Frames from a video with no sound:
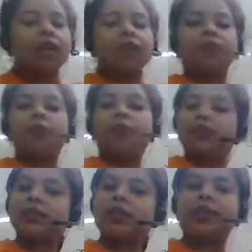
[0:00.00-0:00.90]
So
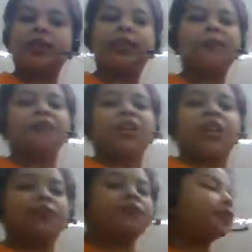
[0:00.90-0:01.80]
basically,
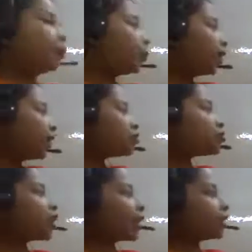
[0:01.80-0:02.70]
if we
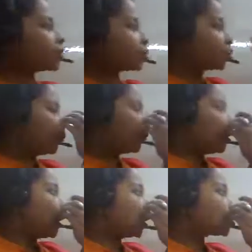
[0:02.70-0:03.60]
try to
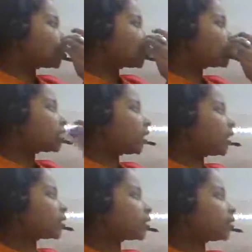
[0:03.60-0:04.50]

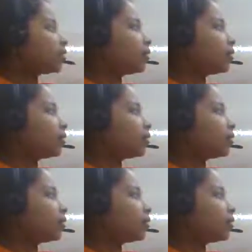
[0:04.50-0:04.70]
associate